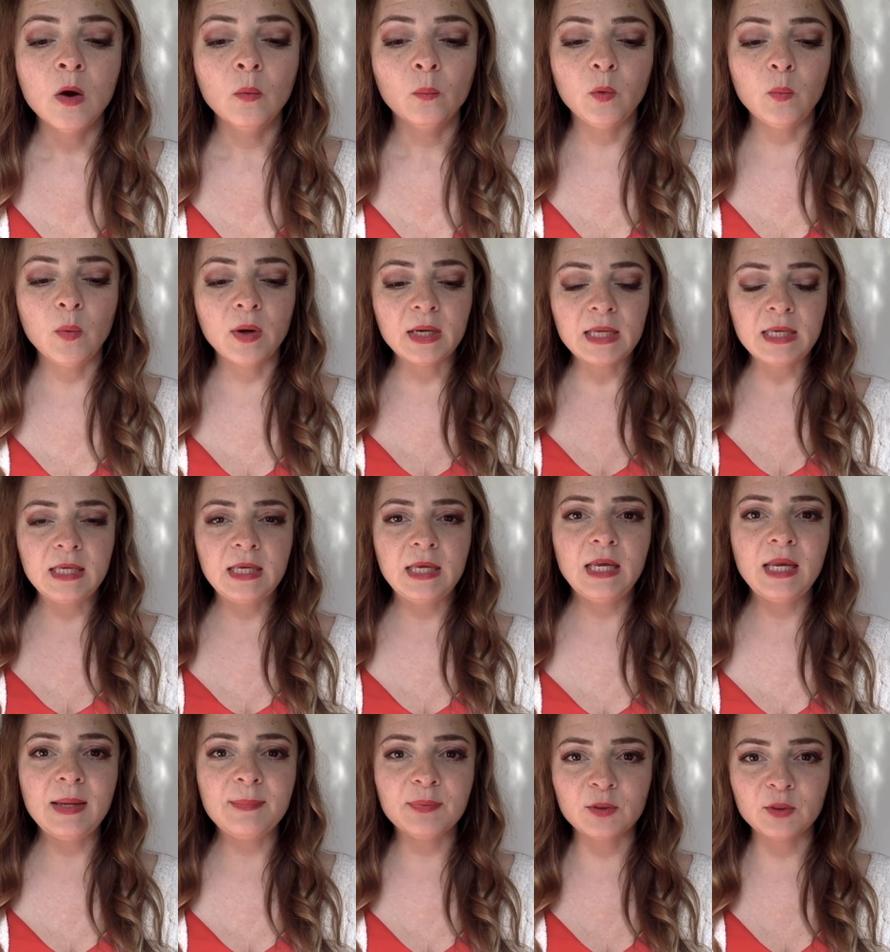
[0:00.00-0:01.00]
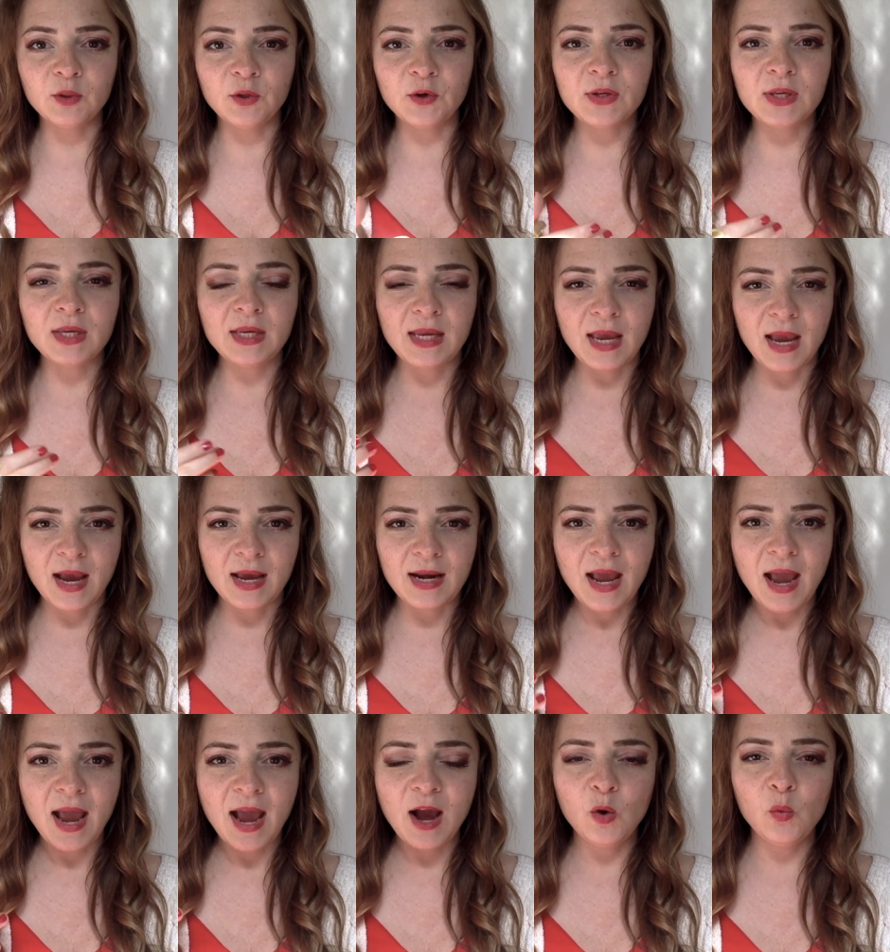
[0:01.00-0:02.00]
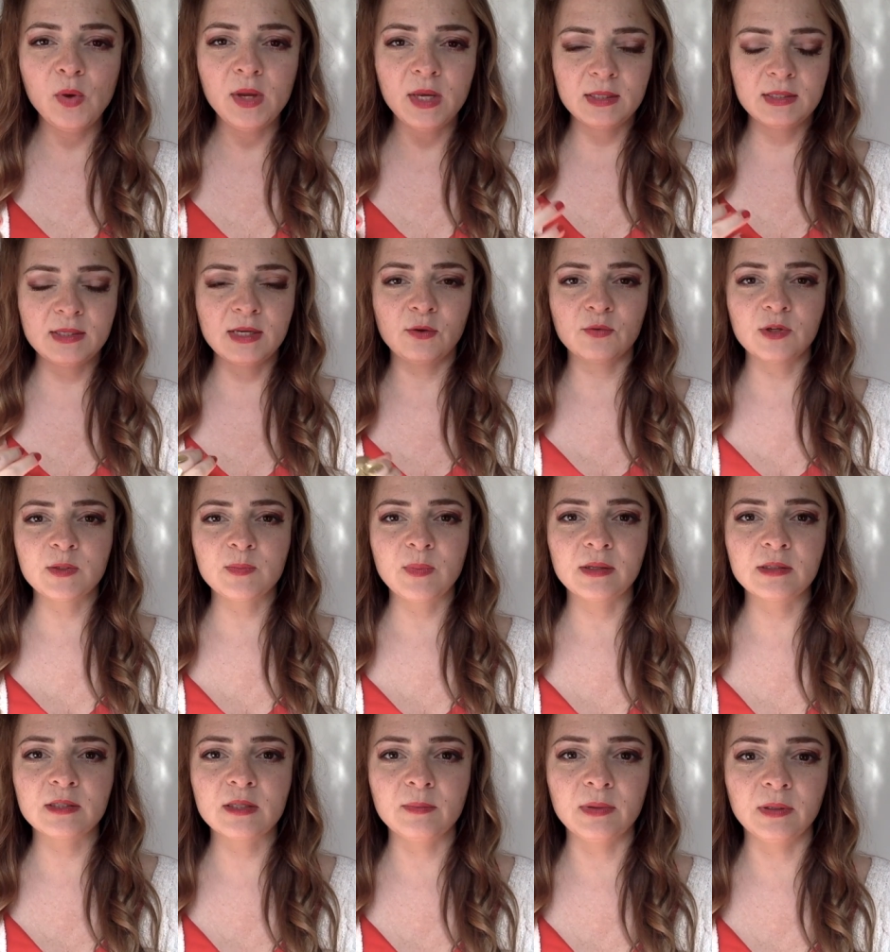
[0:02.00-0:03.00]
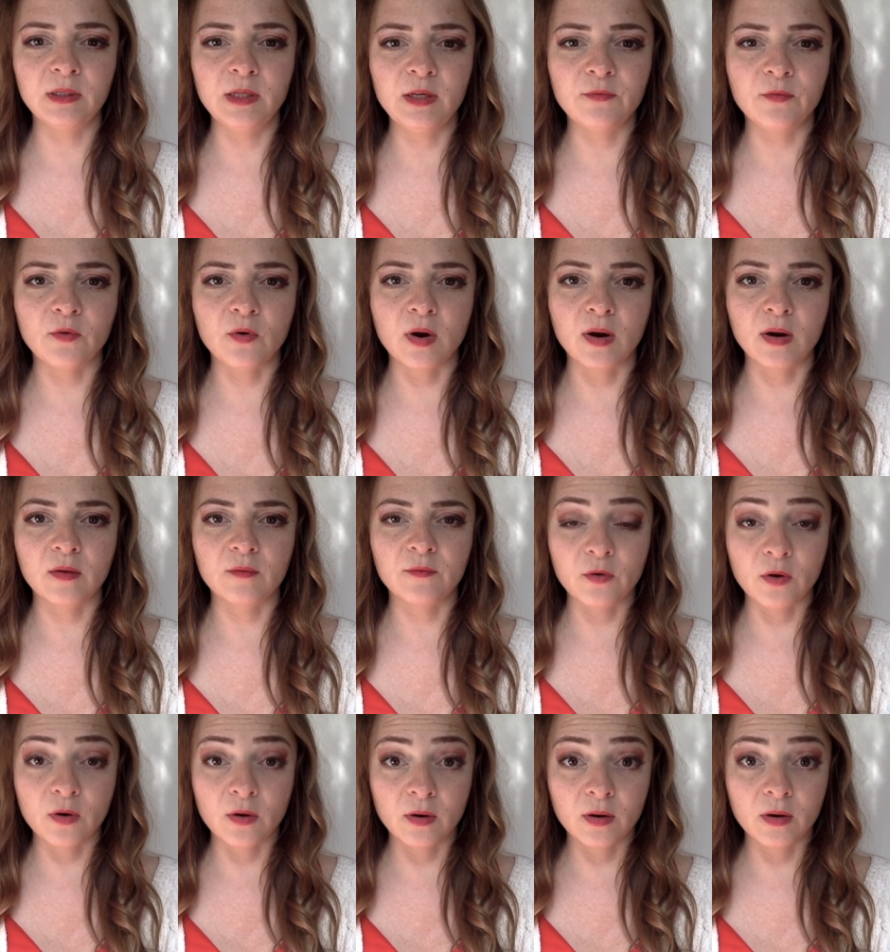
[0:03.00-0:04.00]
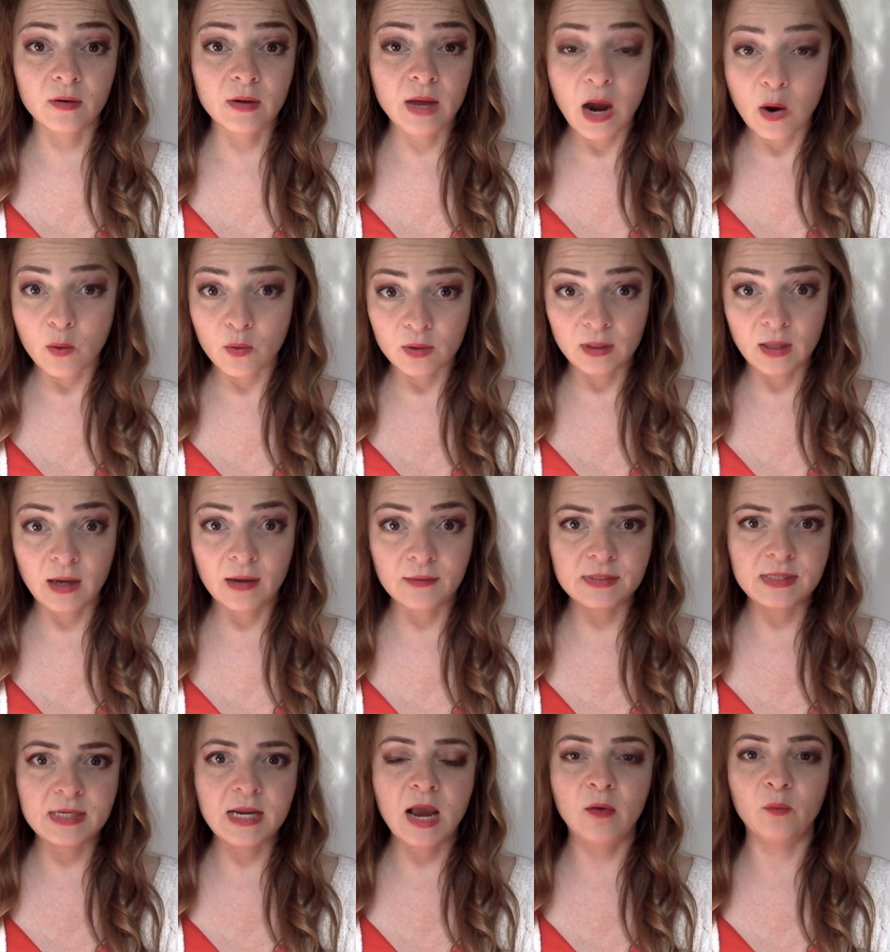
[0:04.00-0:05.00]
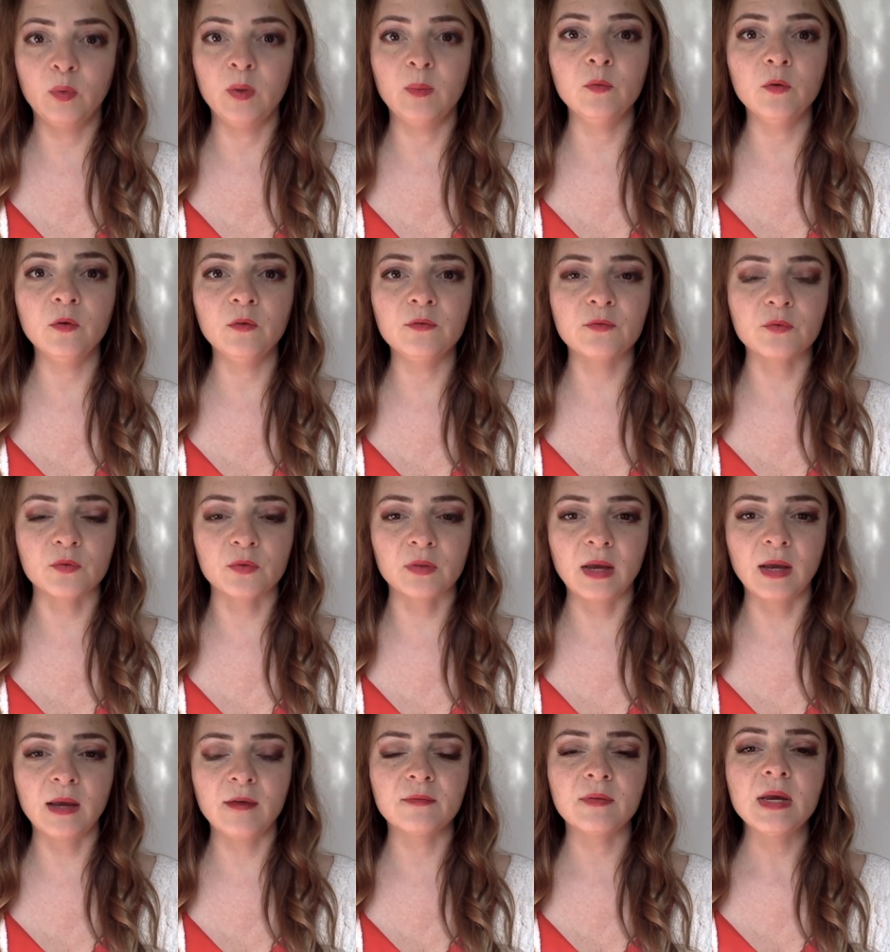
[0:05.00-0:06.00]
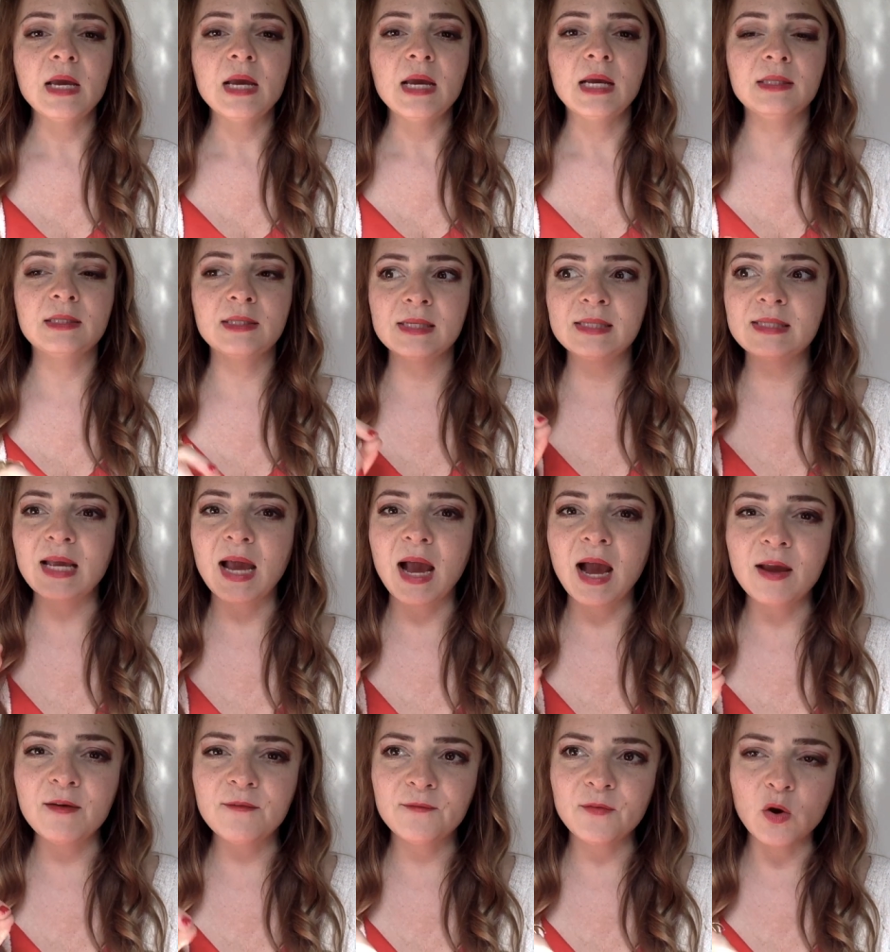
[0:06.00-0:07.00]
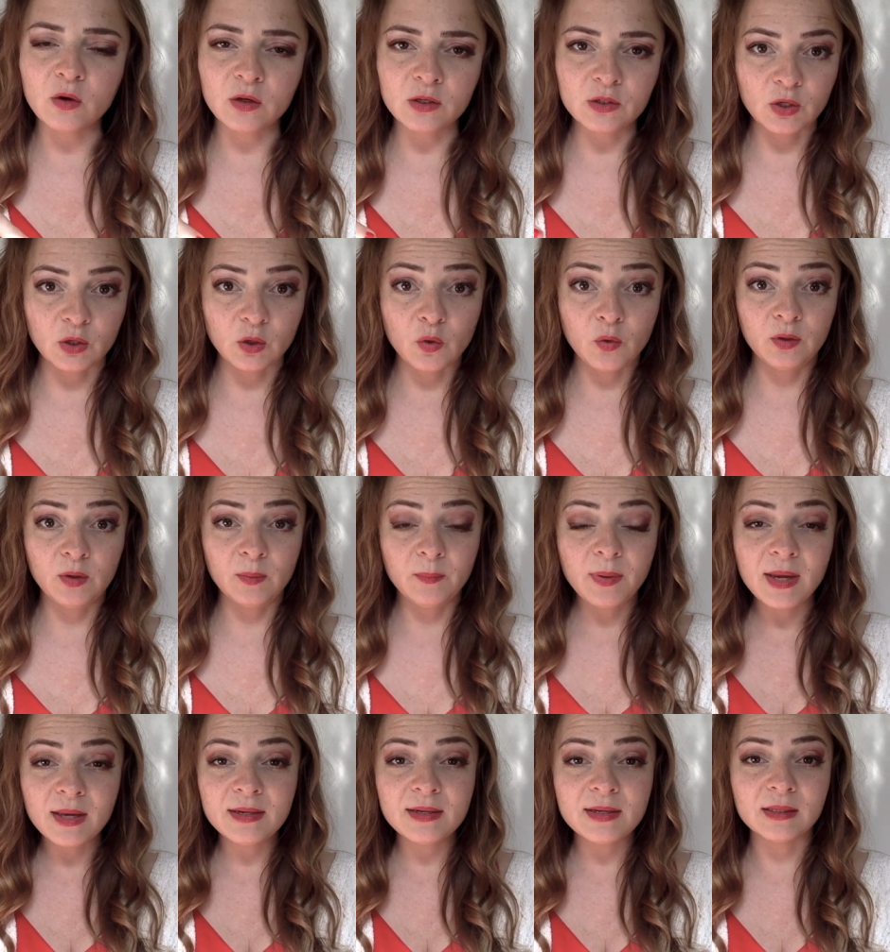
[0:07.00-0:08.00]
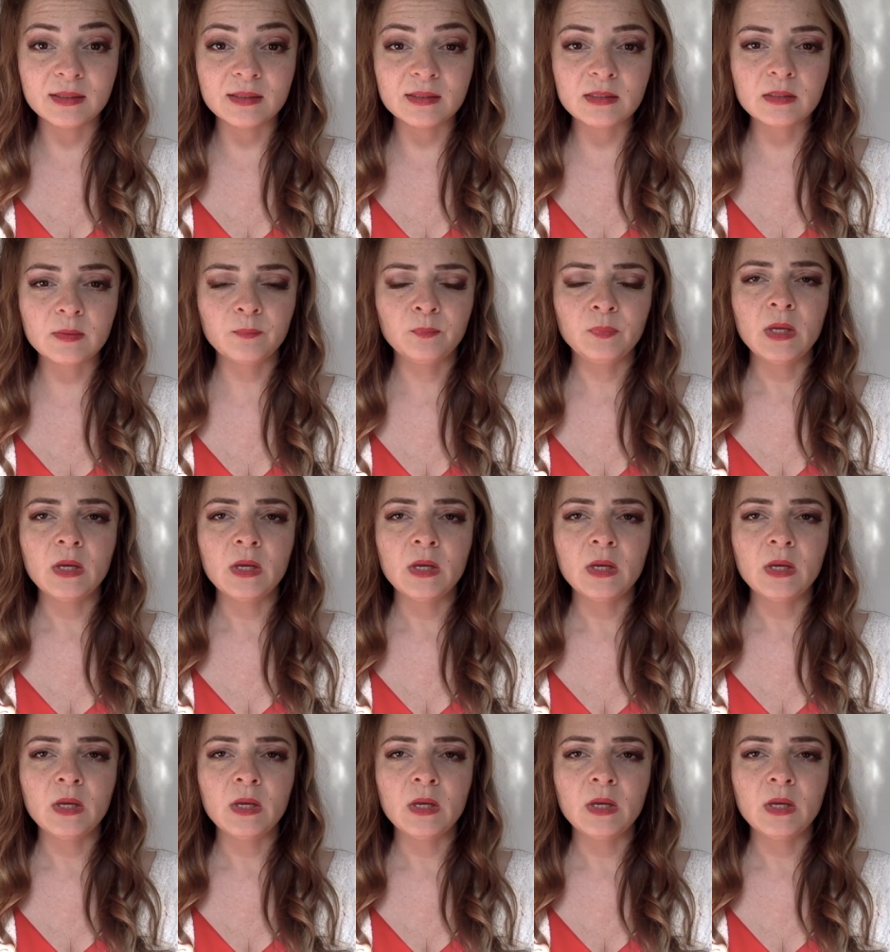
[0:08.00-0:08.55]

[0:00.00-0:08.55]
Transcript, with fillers: We want to keep looking at how we can take responsibility for our, for our lives and how we move through life. And since I focus on codependence,